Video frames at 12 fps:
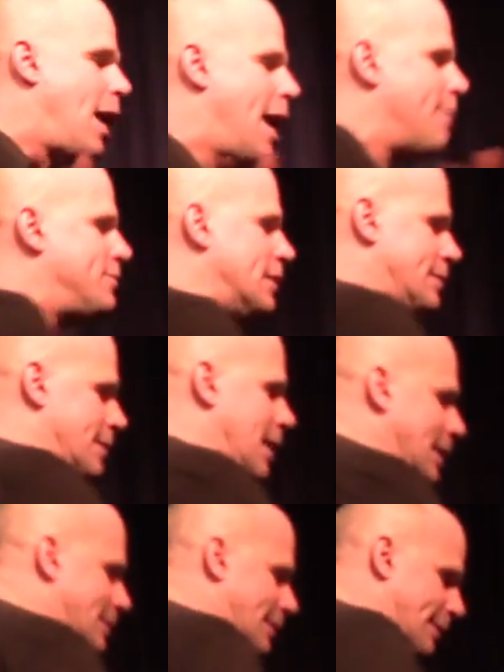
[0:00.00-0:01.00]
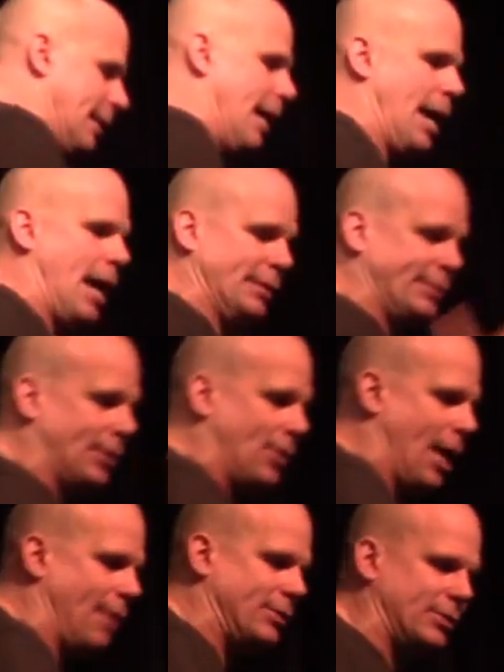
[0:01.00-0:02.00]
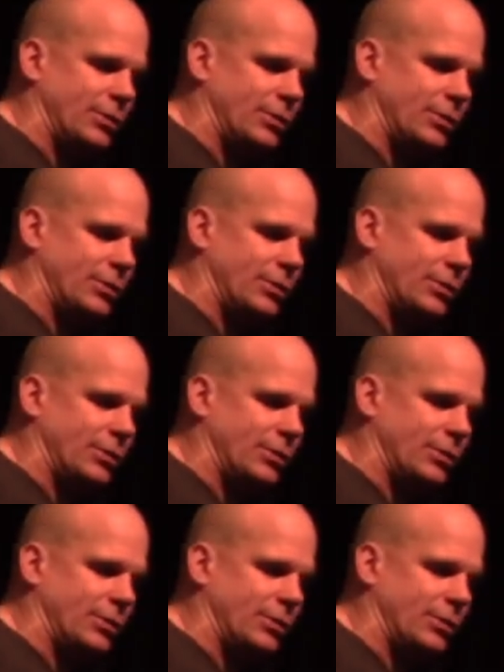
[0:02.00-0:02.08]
I have dyslexia. I still have